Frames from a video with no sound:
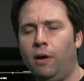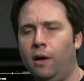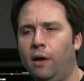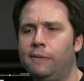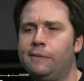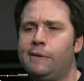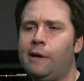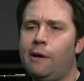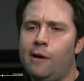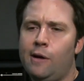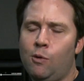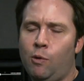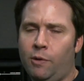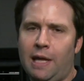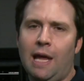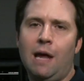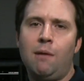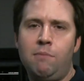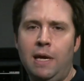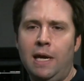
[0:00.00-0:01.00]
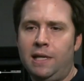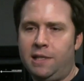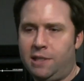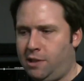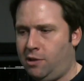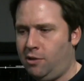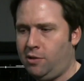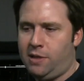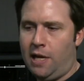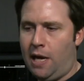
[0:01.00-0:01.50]
Uh, what that means
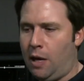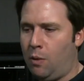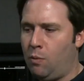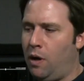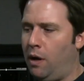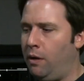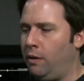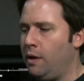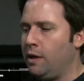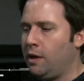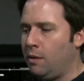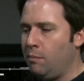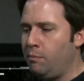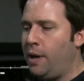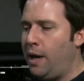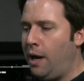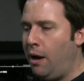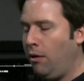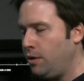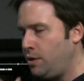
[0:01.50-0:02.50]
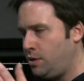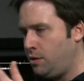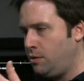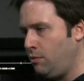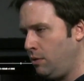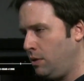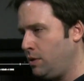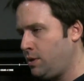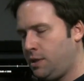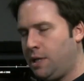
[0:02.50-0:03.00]
is they're saying, well, compared
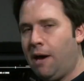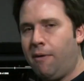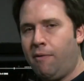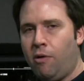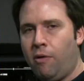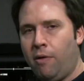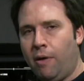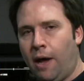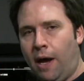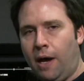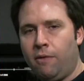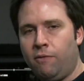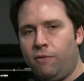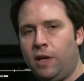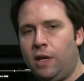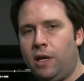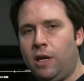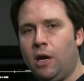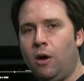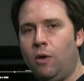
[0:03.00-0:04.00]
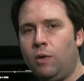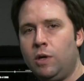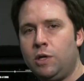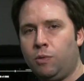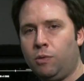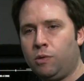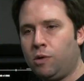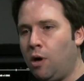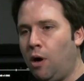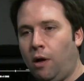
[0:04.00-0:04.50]
to a seven oh nine video,
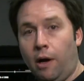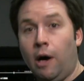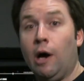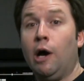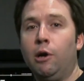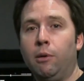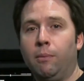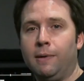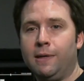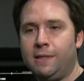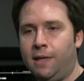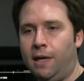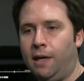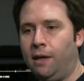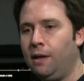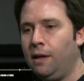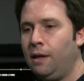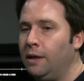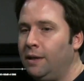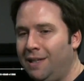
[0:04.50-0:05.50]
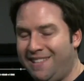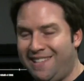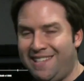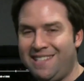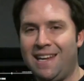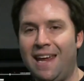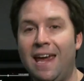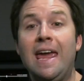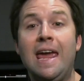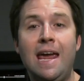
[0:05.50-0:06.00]
which we'll call one hundred percent, this
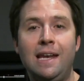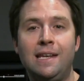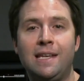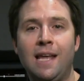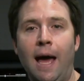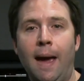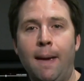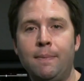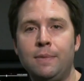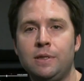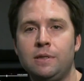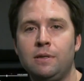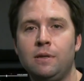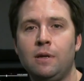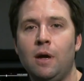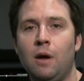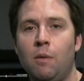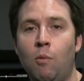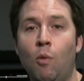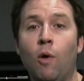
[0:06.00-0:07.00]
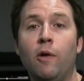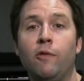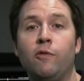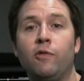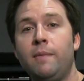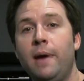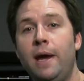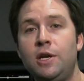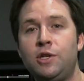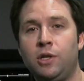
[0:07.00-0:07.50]
is eight times more
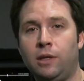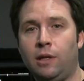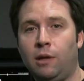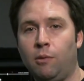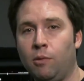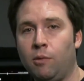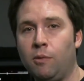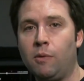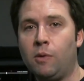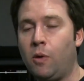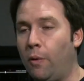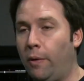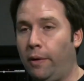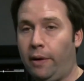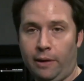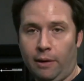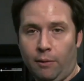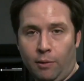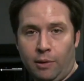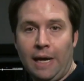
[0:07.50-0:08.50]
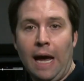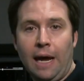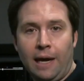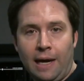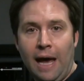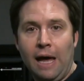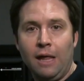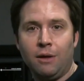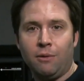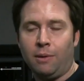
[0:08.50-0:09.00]
information that we're recording, that we're
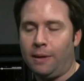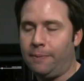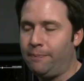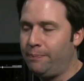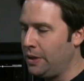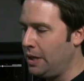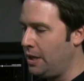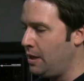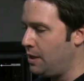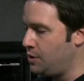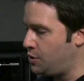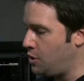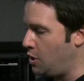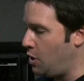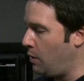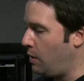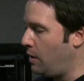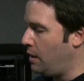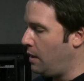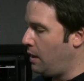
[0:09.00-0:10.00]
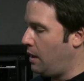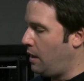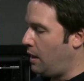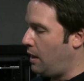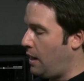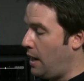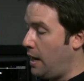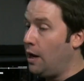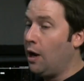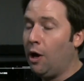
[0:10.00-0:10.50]
gathering. So
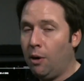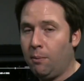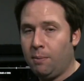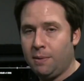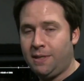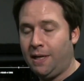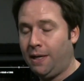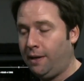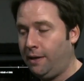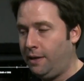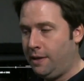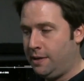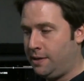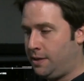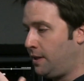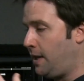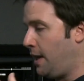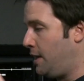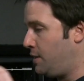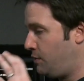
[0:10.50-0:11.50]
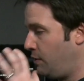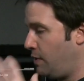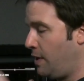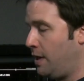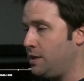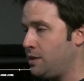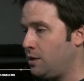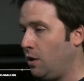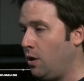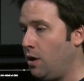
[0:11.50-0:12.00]
eight hundred percent is the case for
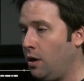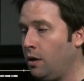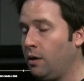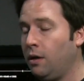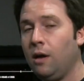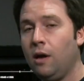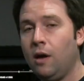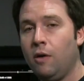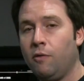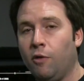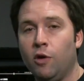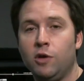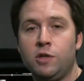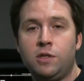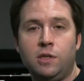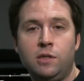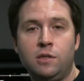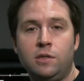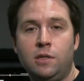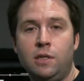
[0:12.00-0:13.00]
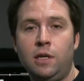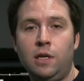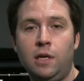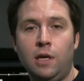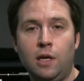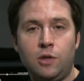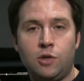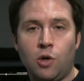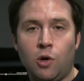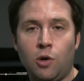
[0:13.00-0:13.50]
S-Log versus the
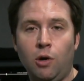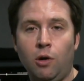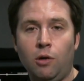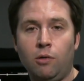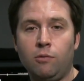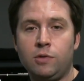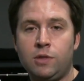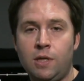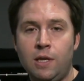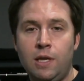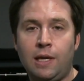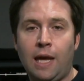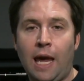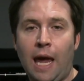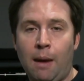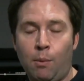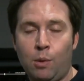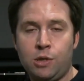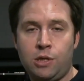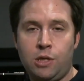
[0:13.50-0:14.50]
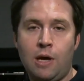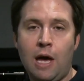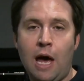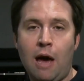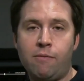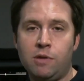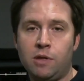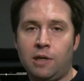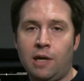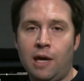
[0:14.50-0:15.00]
internal cine gammas that you
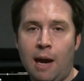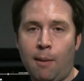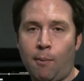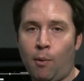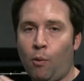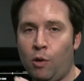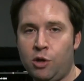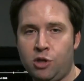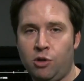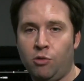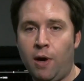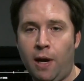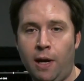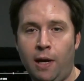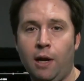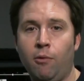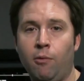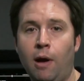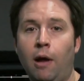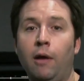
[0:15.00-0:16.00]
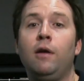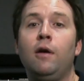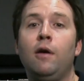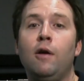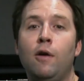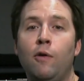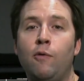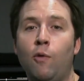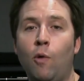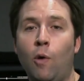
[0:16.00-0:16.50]
have in the camera, which are rated around
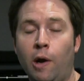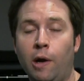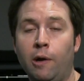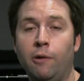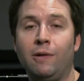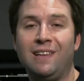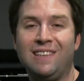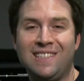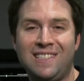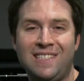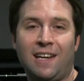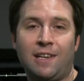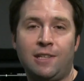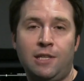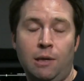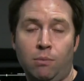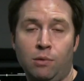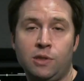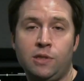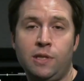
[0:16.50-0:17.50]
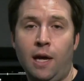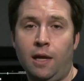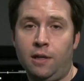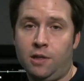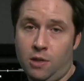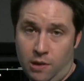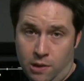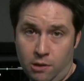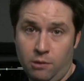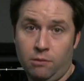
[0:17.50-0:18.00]
four hundred sixty
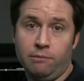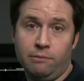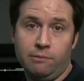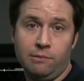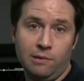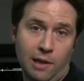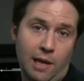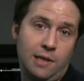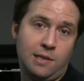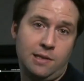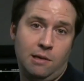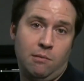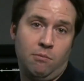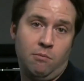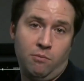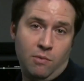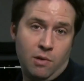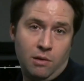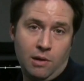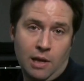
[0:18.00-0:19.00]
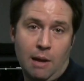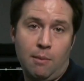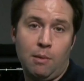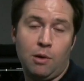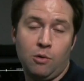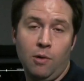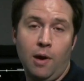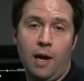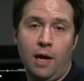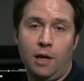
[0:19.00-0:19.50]
percent. So they're less
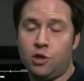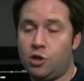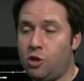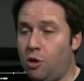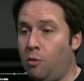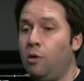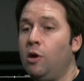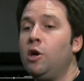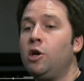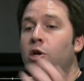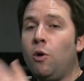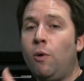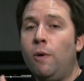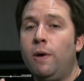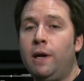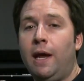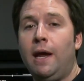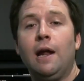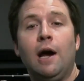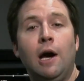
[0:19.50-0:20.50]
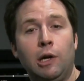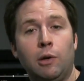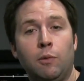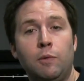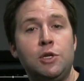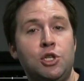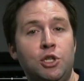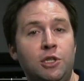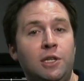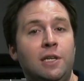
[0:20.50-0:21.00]
dynamic range. So going to eight hundred,
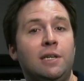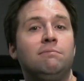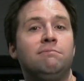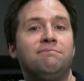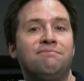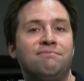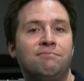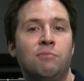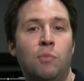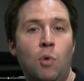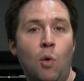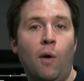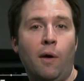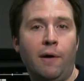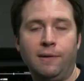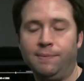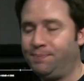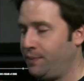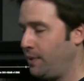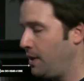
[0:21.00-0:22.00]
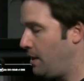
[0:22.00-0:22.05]
we should get more.